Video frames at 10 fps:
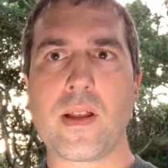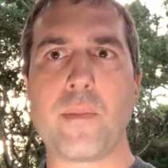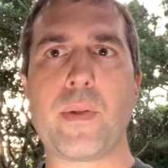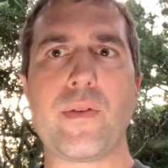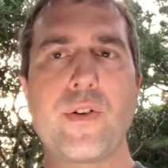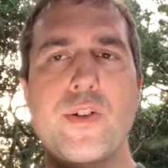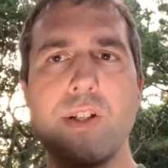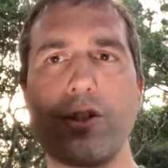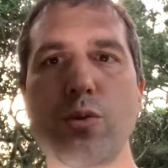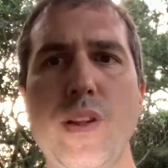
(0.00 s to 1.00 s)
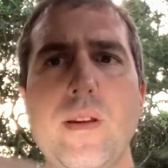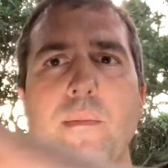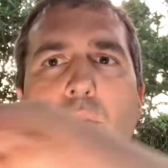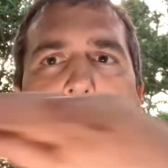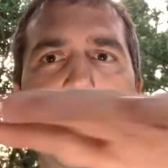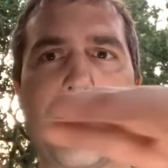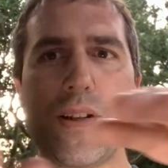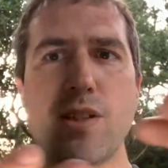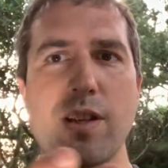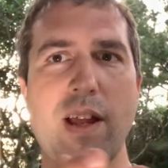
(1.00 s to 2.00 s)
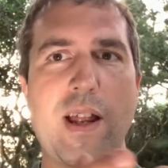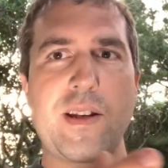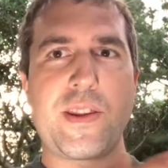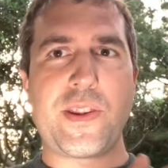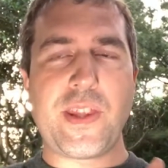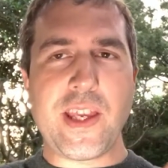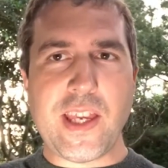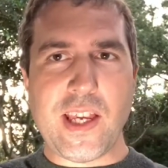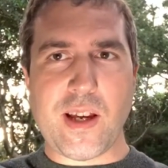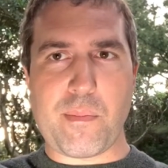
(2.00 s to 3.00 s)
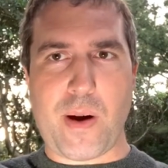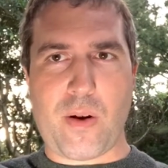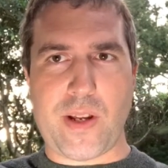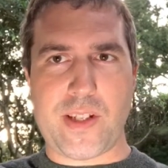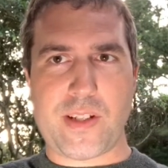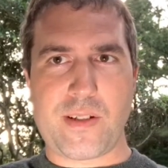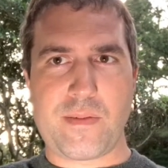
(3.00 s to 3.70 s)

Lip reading: But if you're just doing the movement and thinking about it,